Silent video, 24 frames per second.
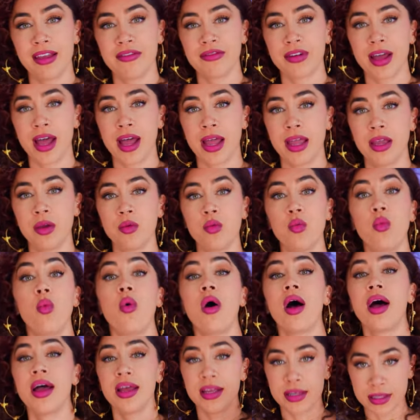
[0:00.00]
if I
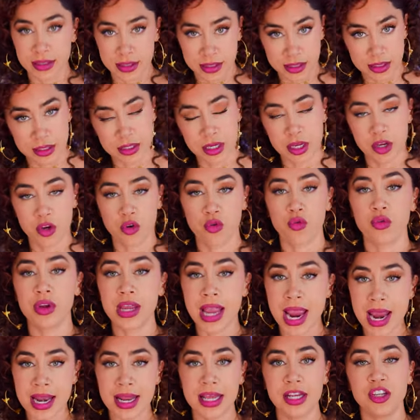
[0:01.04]
was
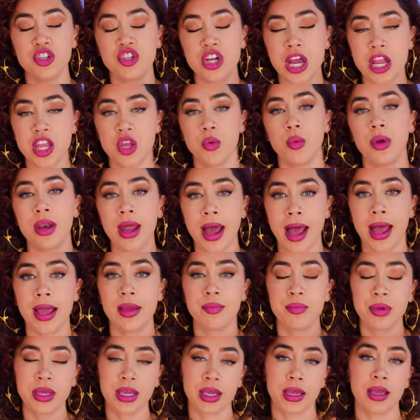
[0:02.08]
creating genuine
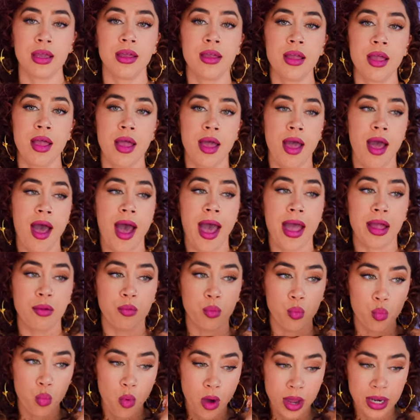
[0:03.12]
IP I
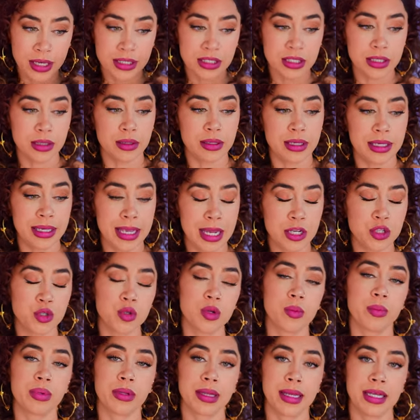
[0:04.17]
wanted to get
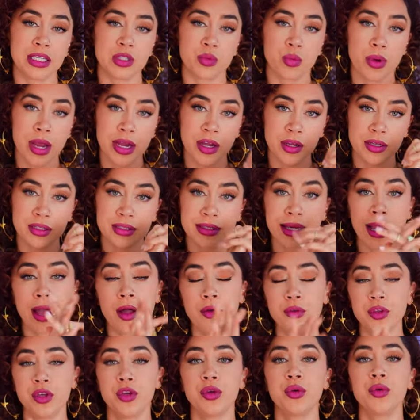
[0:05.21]
to a place where I could
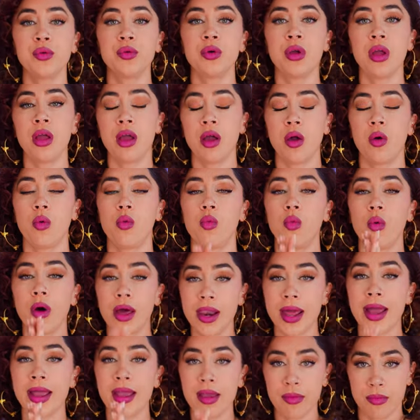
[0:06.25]
tell you
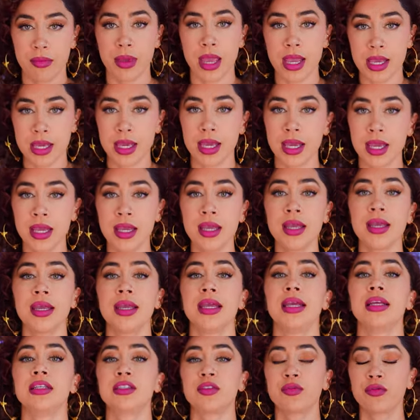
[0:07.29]
what I am making
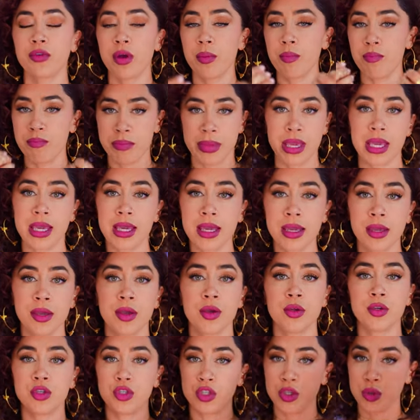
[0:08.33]
is from me
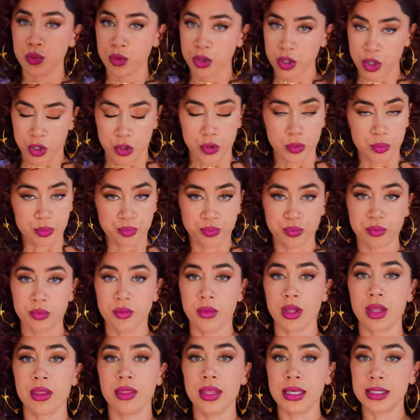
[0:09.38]
to you.
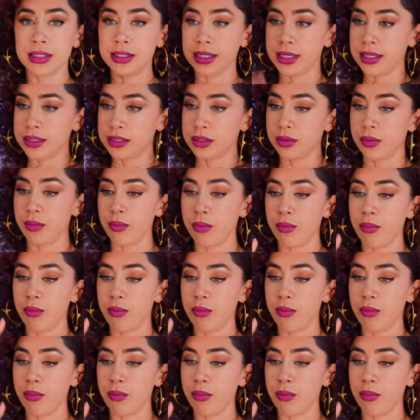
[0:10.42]
This is